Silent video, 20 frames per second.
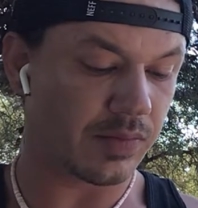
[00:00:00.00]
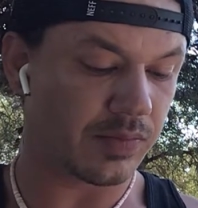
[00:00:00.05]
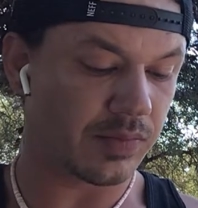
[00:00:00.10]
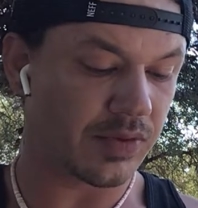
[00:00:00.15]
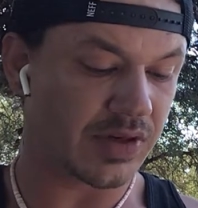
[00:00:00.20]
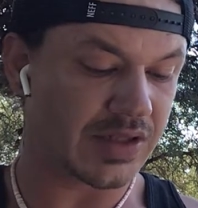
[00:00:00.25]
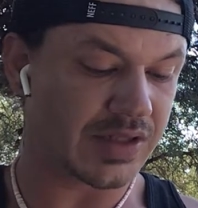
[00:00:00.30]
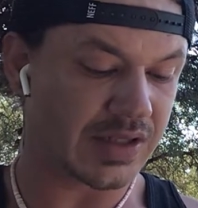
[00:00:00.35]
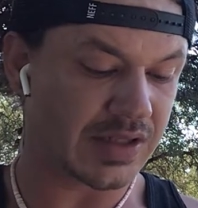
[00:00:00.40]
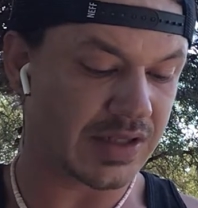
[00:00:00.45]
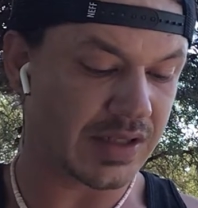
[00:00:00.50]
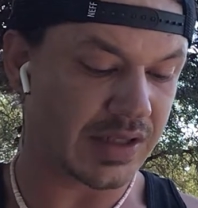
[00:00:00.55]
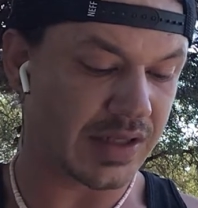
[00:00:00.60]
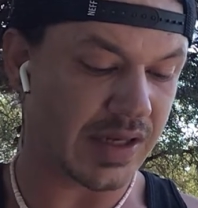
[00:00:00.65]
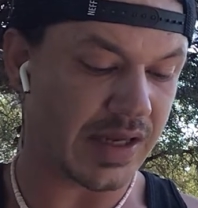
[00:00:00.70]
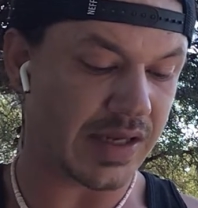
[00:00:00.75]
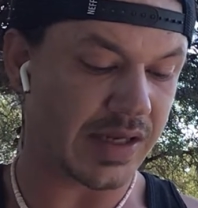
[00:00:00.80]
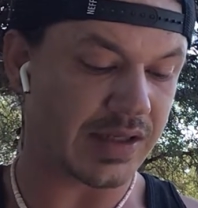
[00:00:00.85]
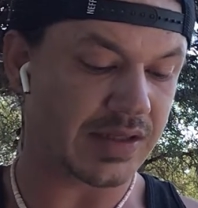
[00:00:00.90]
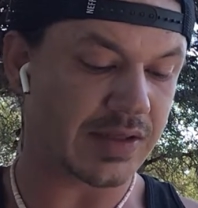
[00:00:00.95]
presenting
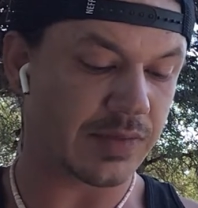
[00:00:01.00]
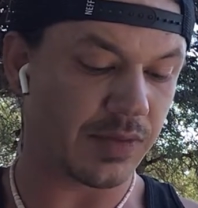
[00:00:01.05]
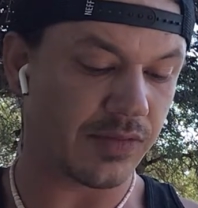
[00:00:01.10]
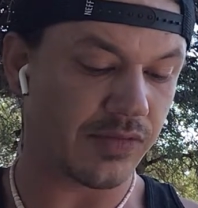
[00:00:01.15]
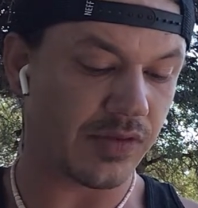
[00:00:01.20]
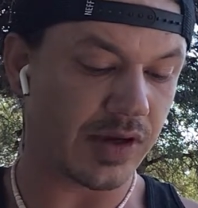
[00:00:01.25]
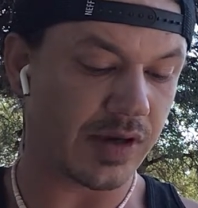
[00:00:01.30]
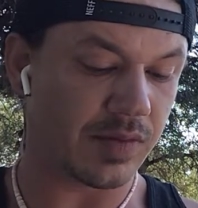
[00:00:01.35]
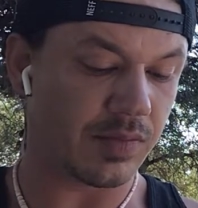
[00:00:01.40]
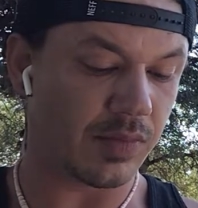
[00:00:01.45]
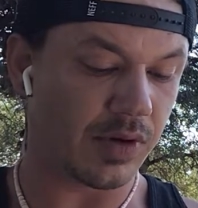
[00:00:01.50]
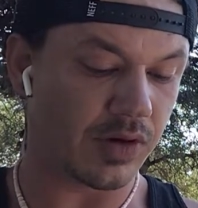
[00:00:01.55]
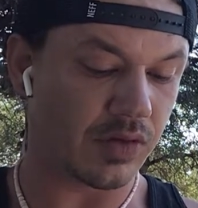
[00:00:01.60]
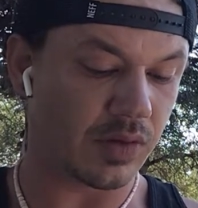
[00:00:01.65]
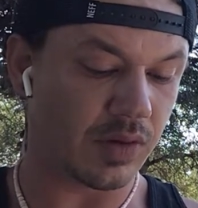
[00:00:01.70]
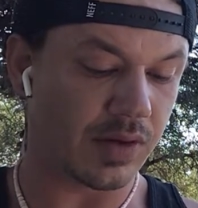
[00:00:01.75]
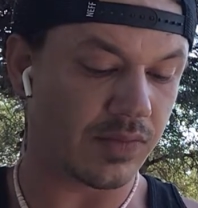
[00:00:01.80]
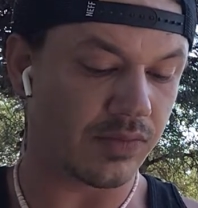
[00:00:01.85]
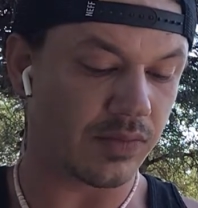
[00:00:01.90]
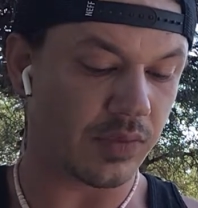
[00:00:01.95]
a simplified model
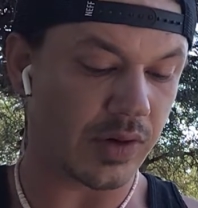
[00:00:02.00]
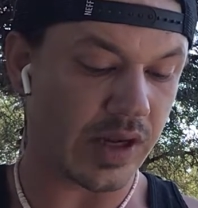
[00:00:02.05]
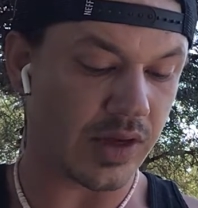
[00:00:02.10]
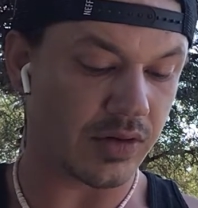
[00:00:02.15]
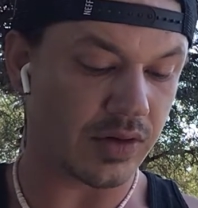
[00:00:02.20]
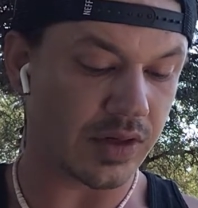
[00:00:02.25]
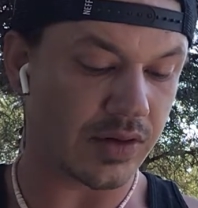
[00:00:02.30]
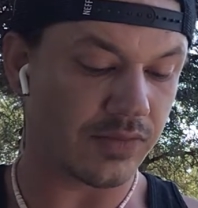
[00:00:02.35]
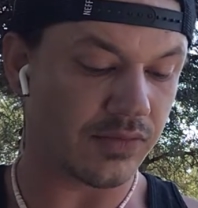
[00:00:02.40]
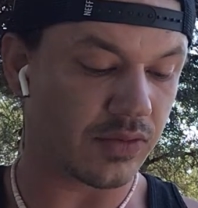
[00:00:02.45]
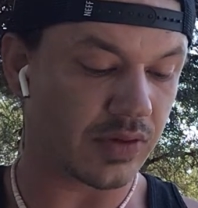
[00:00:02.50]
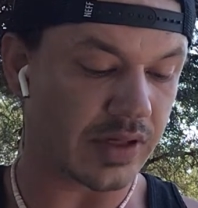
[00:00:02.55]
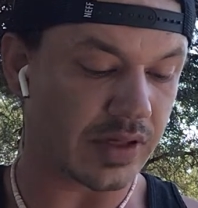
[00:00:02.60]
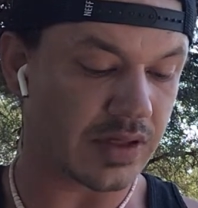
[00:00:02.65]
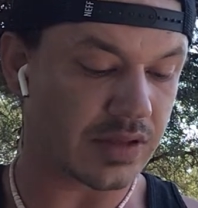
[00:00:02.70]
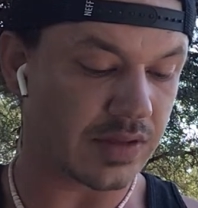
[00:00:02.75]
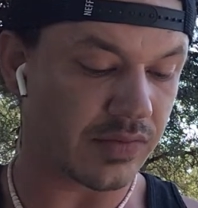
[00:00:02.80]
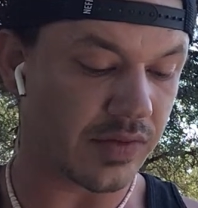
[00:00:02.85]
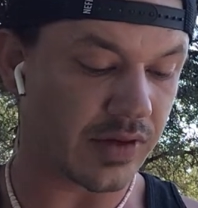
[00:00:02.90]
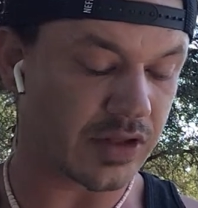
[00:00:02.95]
of reality for
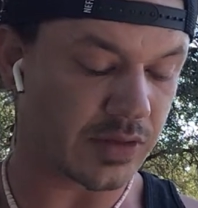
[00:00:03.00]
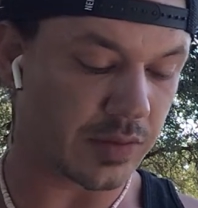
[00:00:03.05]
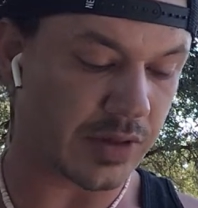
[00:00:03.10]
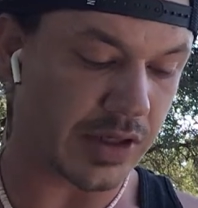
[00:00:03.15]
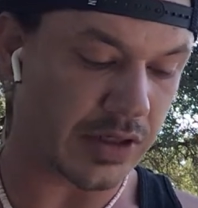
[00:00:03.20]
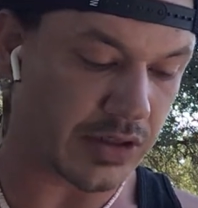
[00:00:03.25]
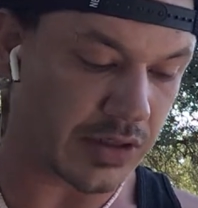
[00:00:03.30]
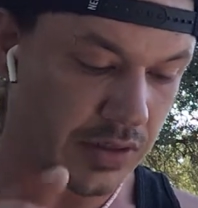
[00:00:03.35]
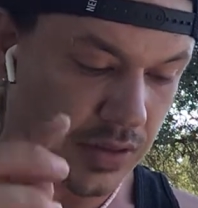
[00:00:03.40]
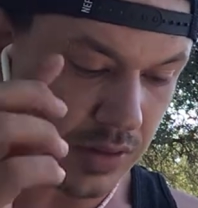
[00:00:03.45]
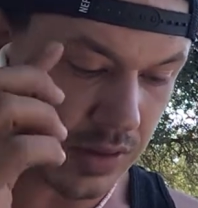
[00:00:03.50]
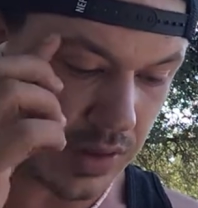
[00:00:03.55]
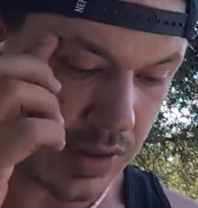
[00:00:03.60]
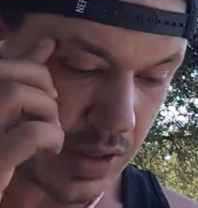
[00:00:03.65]
ease of explanation.